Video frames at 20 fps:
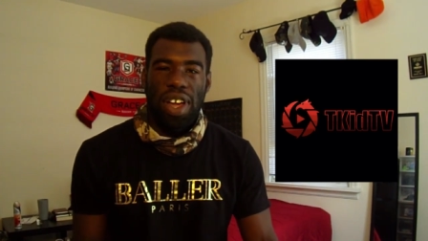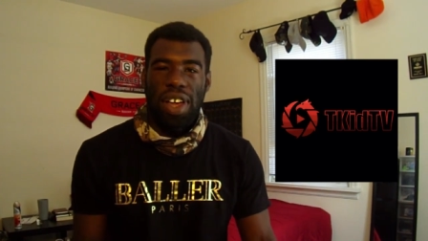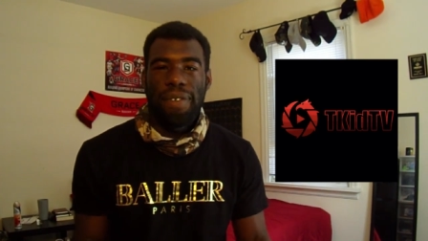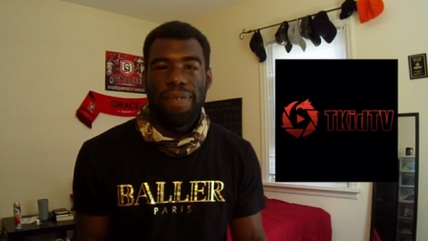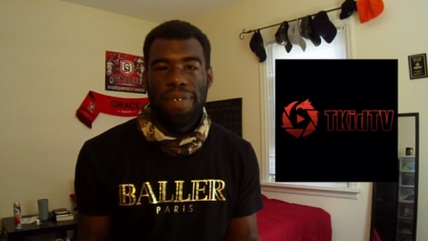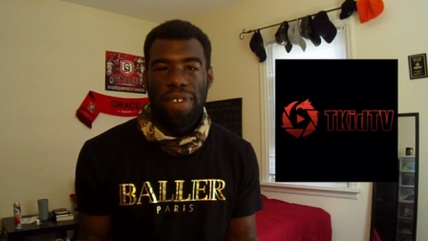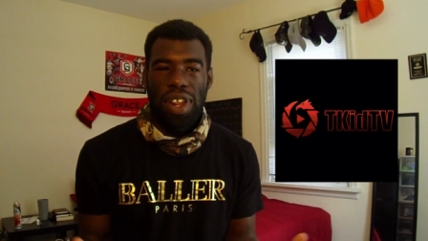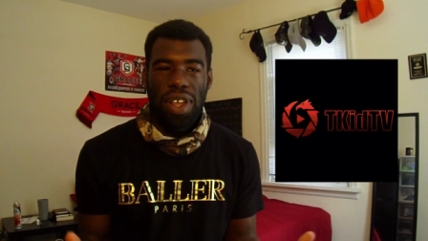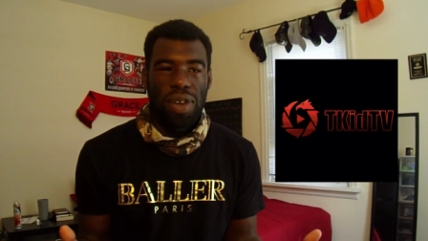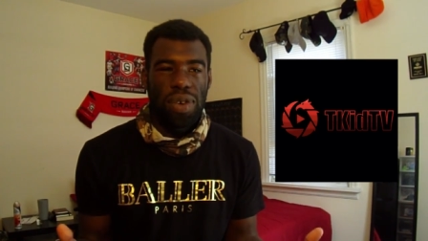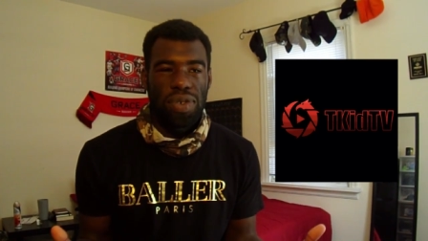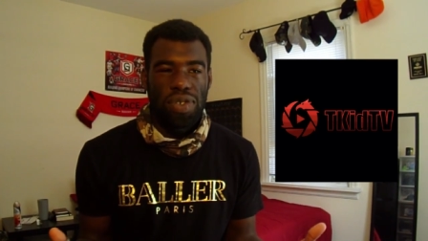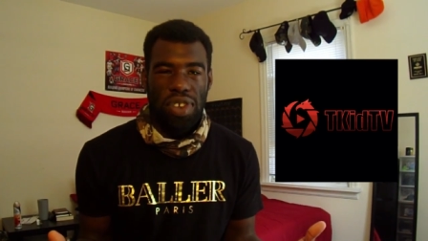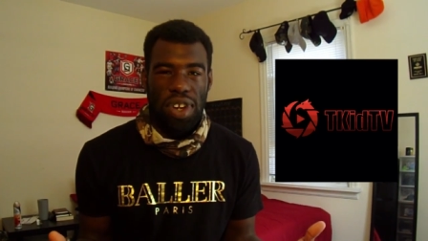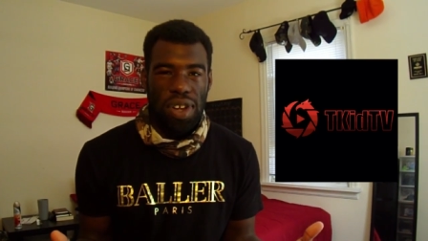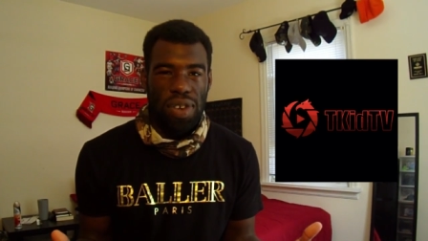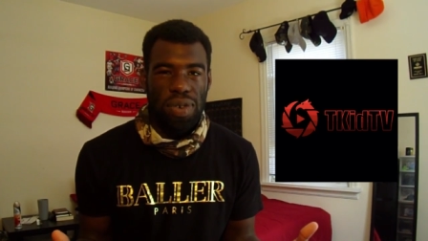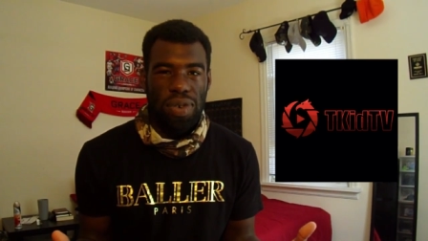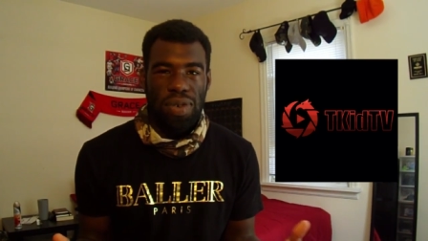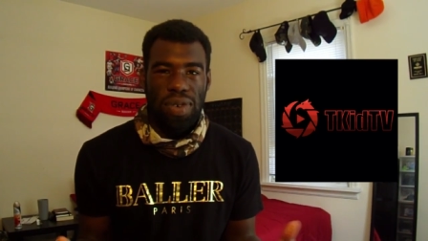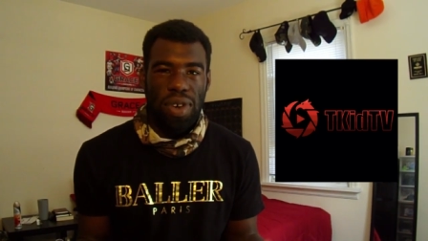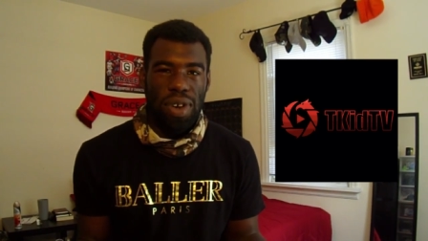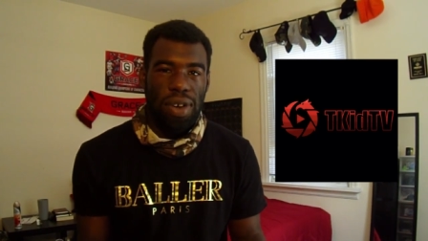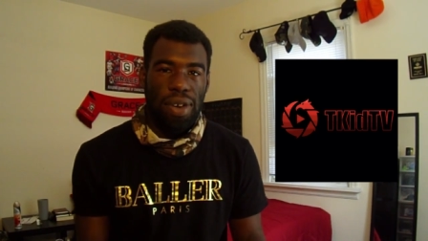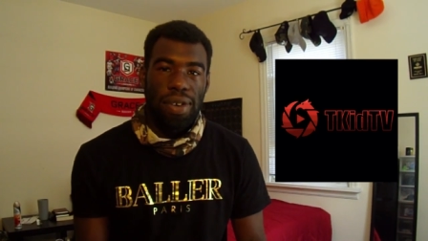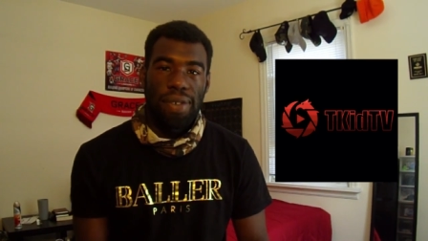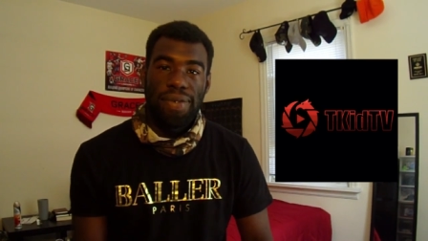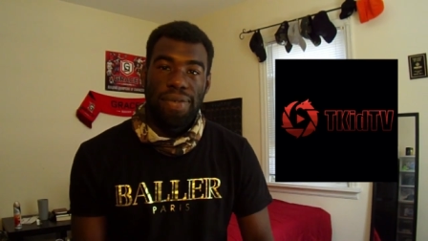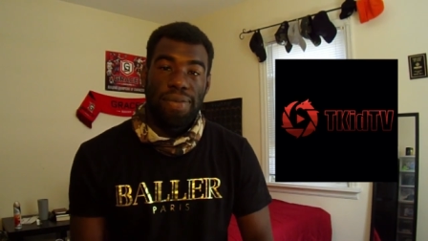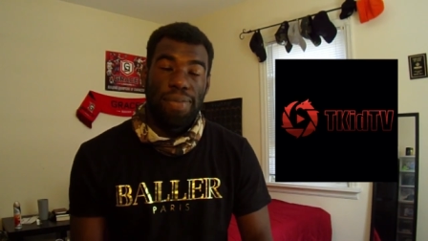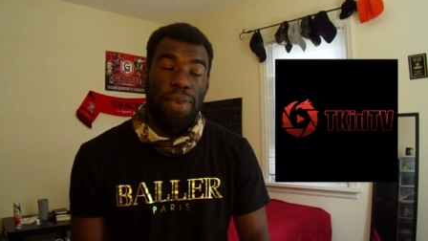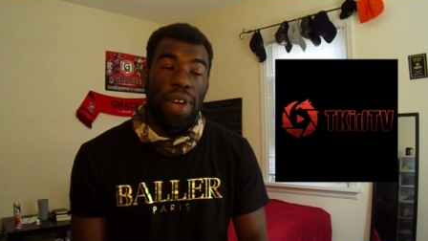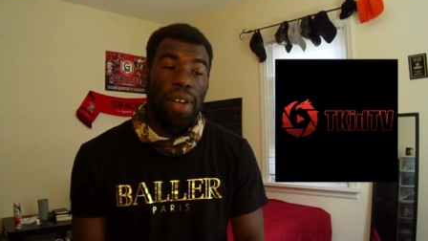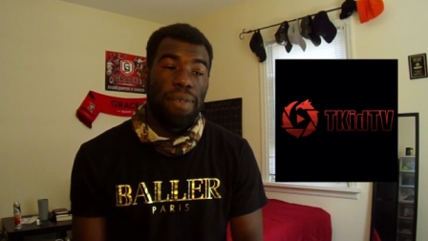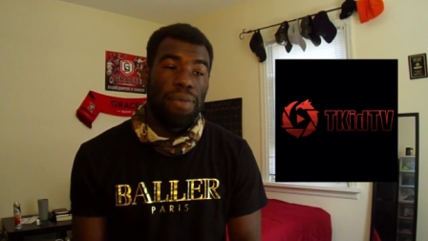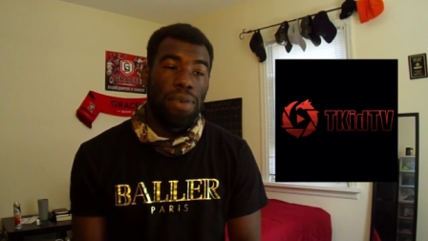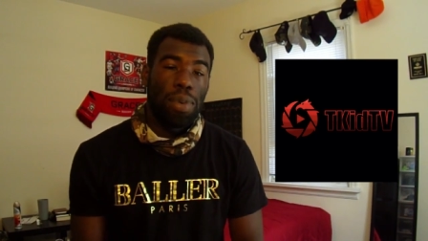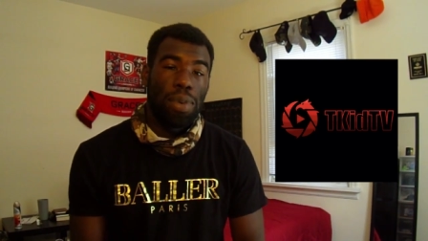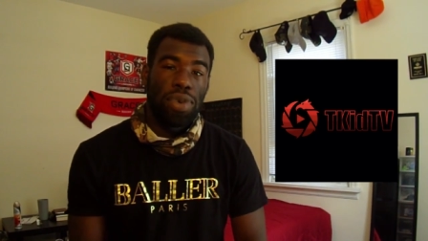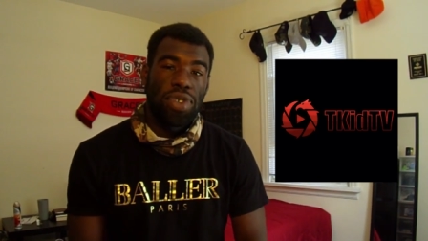like a video journal of
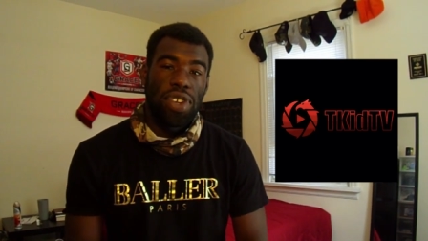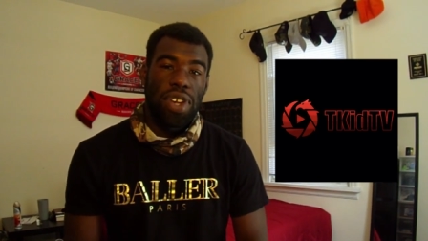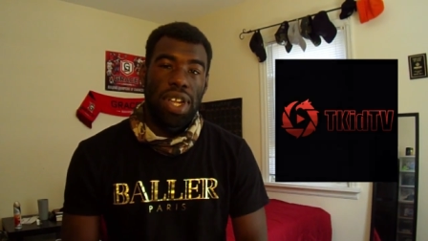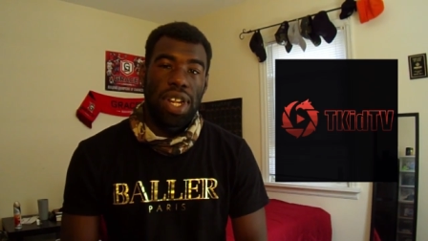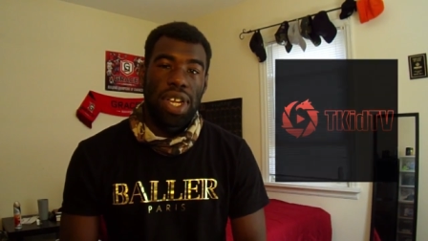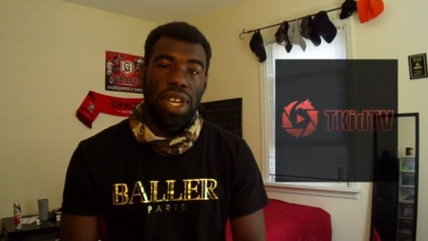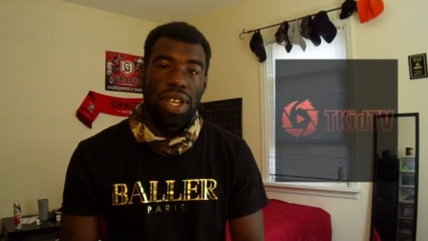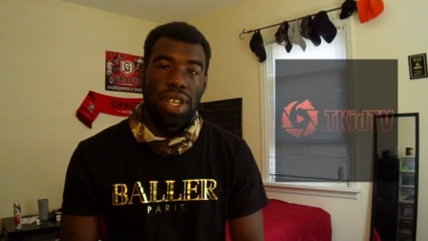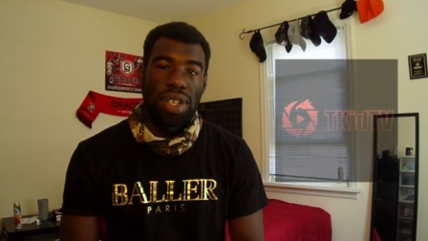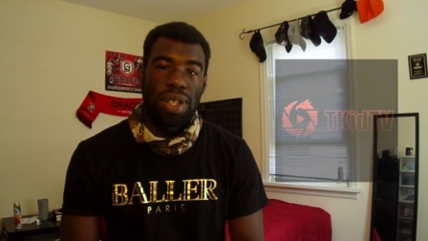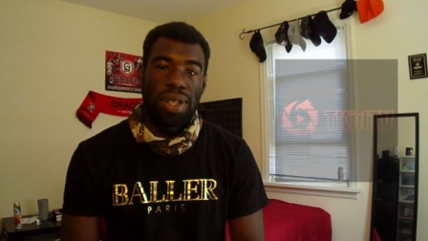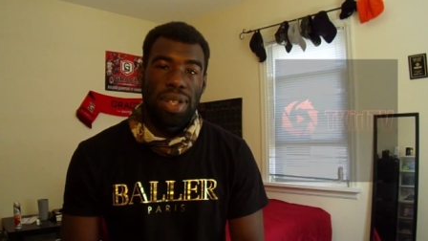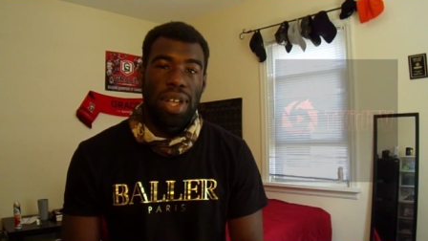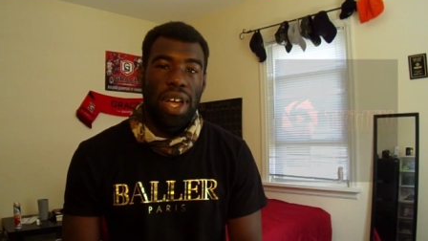my football journey